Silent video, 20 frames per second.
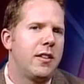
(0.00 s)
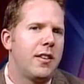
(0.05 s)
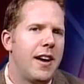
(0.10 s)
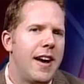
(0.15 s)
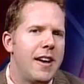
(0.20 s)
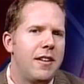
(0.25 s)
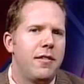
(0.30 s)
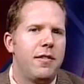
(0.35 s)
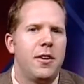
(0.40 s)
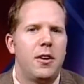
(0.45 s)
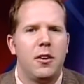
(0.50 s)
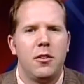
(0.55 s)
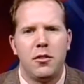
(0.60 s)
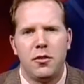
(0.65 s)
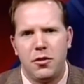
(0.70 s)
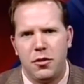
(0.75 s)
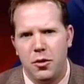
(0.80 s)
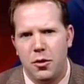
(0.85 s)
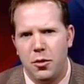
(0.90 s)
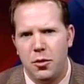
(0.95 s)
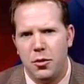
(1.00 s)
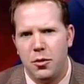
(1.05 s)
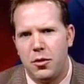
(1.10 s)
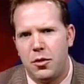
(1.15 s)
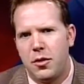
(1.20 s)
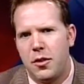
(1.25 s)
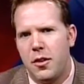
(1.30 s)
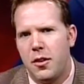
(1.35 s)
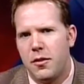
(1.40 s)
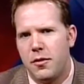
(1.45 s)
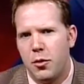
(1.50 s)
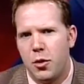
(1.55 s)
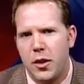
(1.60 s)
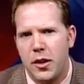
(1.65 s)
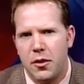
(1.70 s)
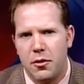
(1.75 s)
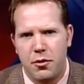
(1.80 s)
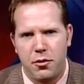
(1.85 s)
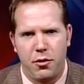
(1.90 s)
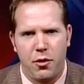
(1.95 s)
tight-fitting shoes,
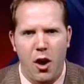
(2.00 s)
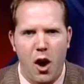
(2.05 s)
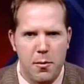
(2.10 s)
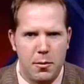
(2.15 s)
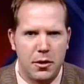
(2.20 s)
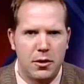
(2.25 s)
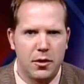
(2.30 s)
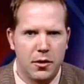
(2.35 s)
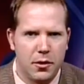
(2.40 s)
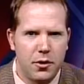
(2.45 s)
avoiding trauma to